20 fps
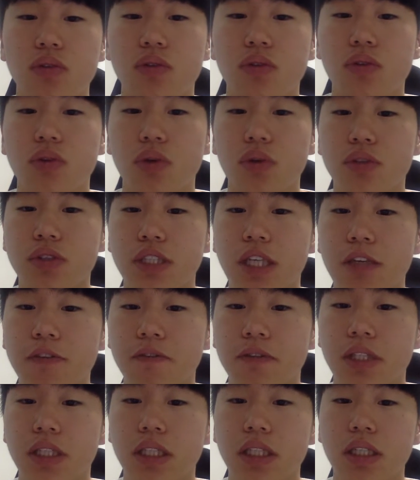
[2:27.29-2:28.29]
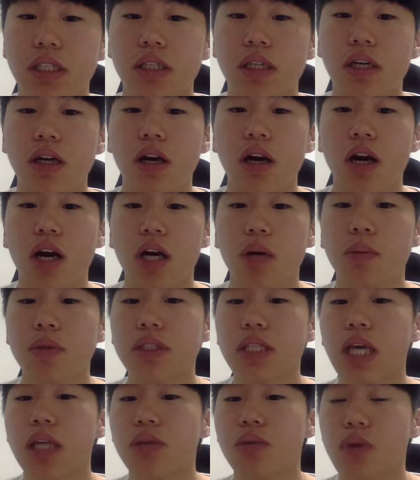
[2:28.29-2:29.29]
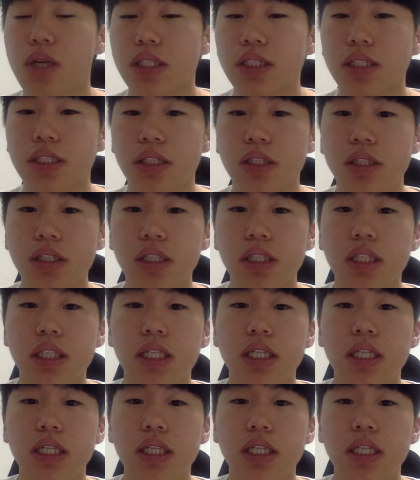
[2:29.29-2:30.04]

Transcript: to grow safely. Herbicide resistant,